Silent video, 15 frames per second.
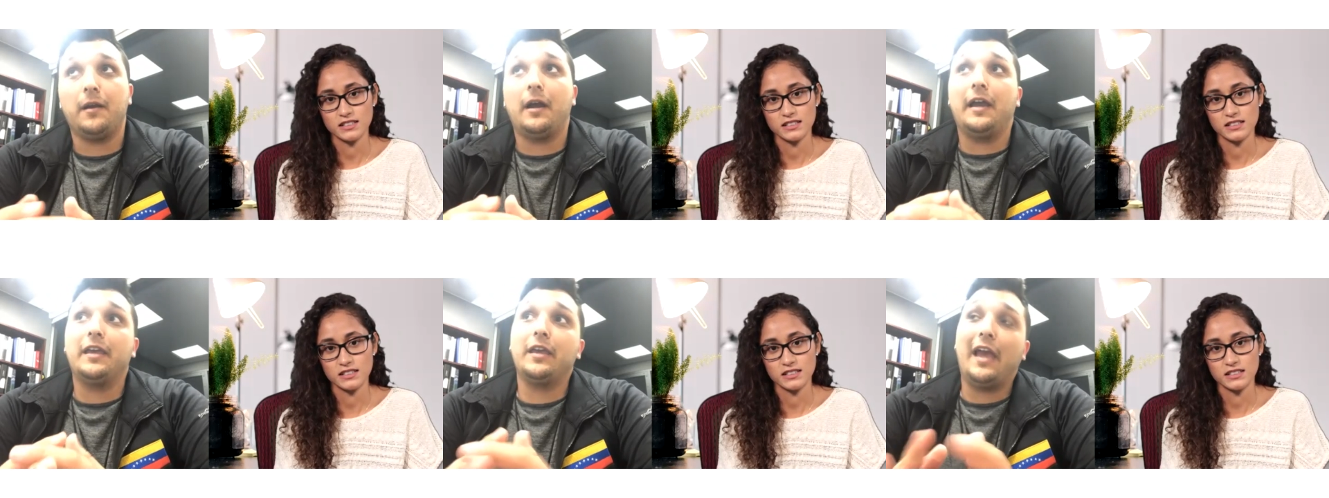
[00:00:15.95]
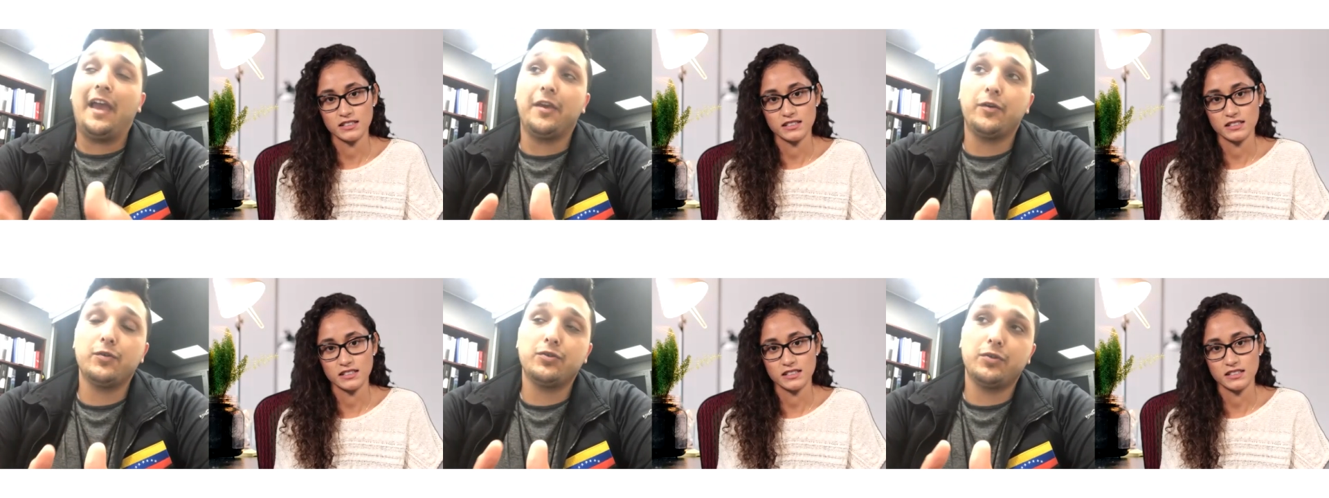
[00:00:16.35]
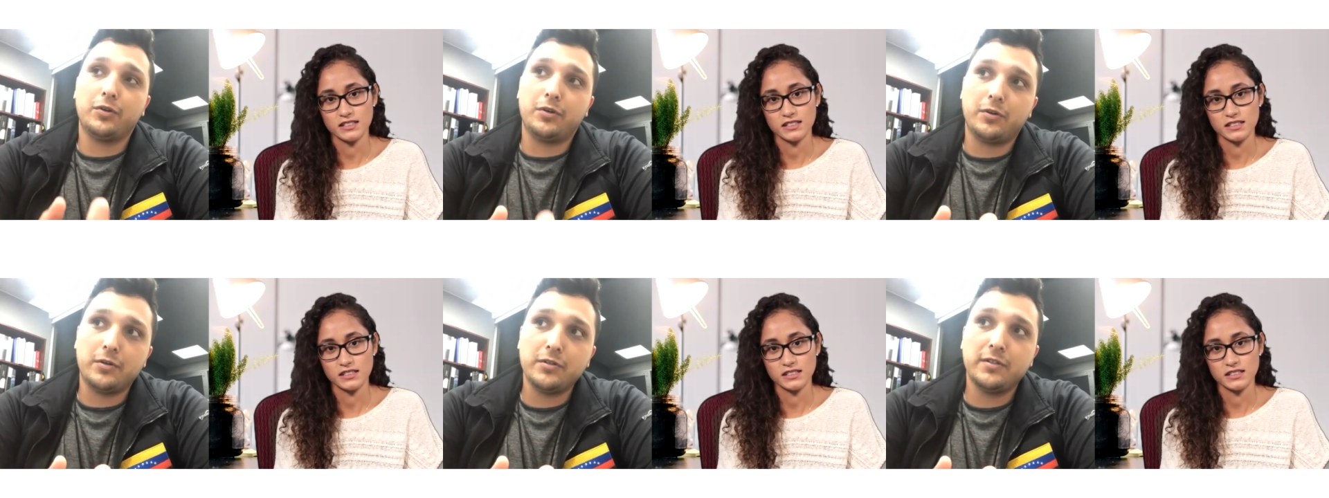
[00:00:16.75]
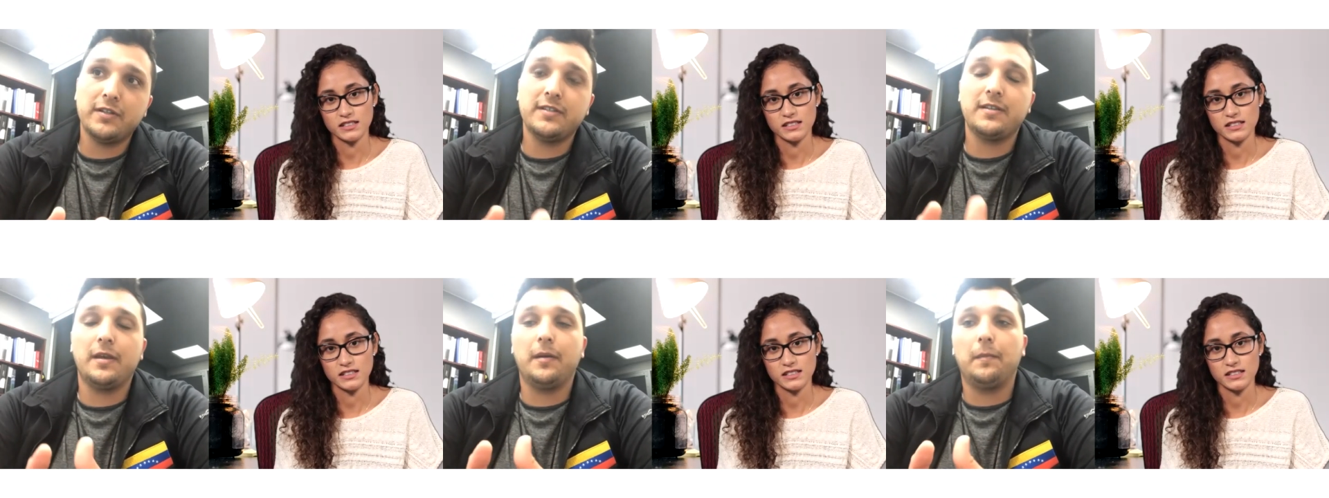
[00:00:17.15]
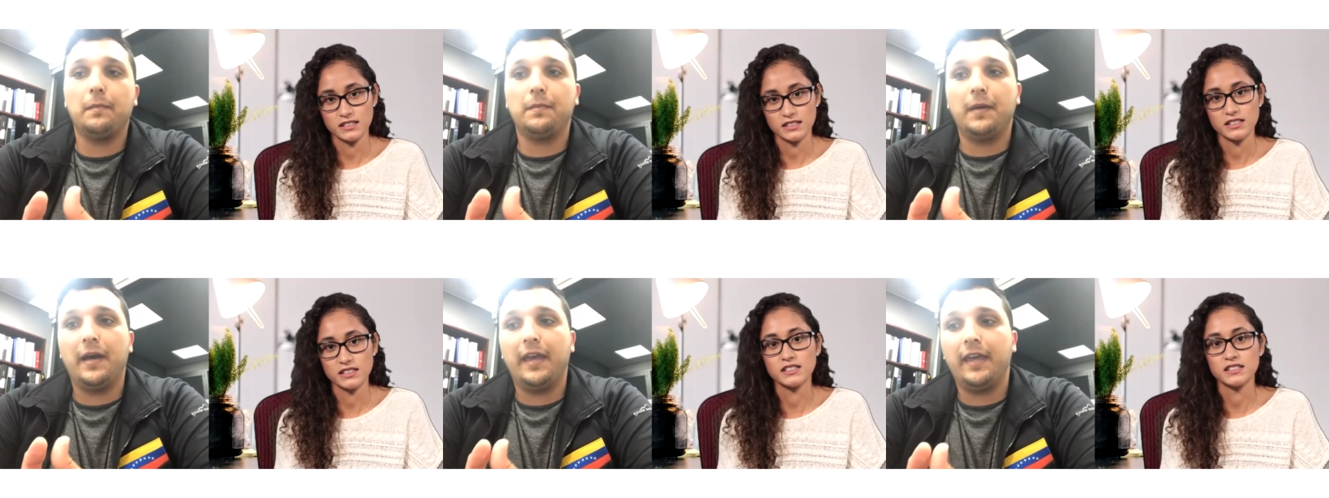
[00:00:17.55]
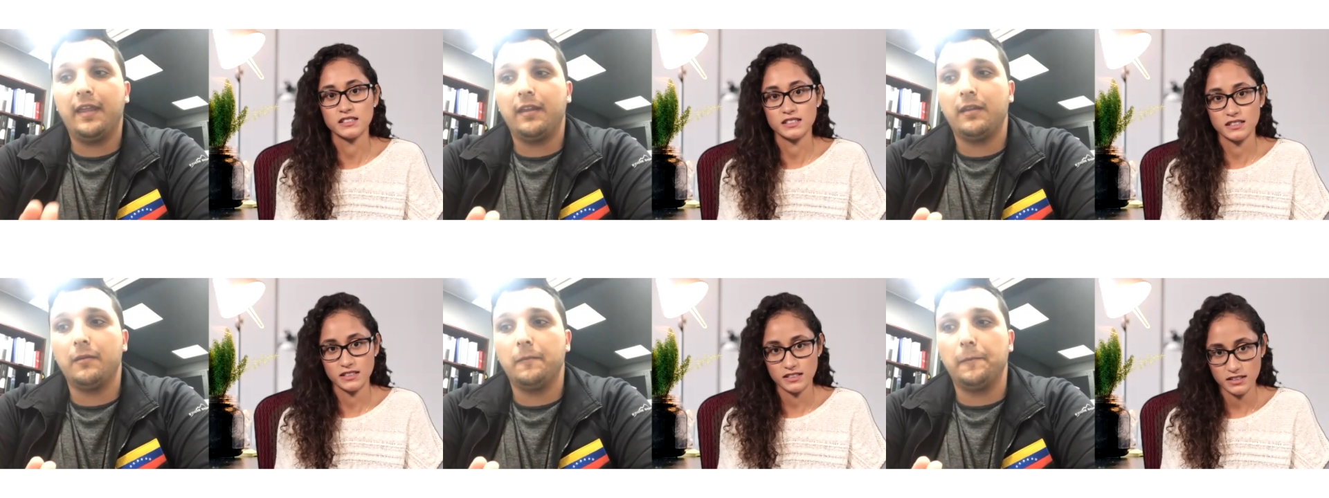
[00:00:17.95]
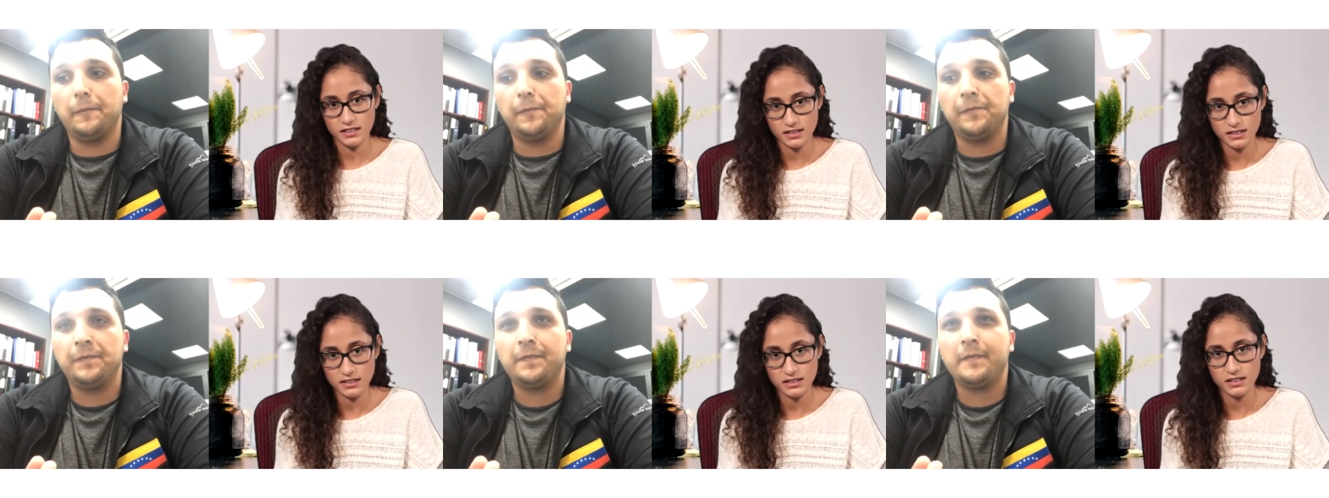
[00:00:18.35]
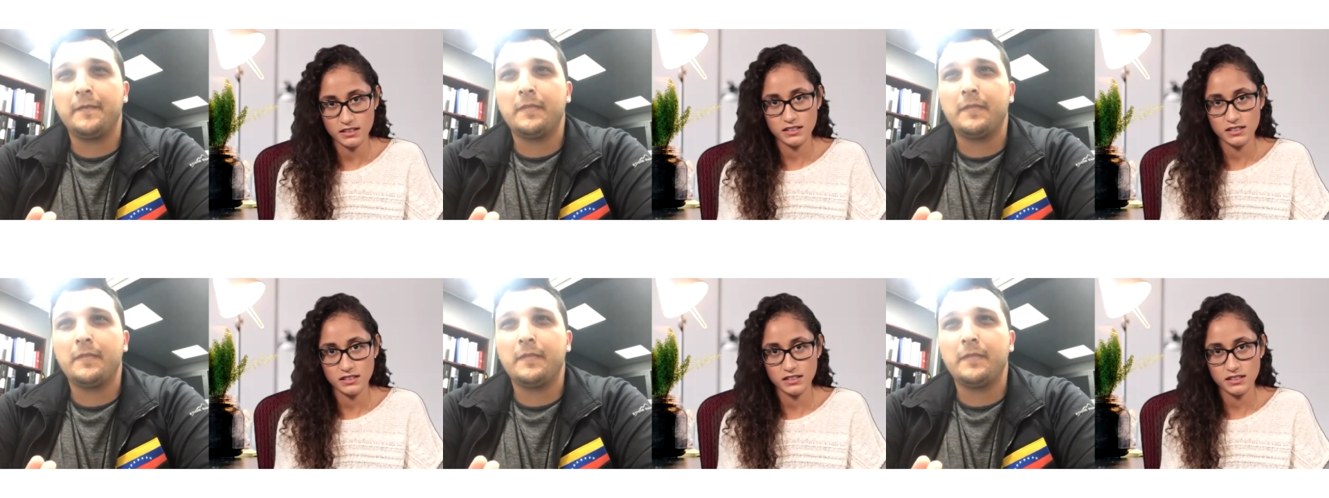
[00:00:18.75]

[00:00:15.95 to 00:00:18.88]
Speaker 1: I I used your courses and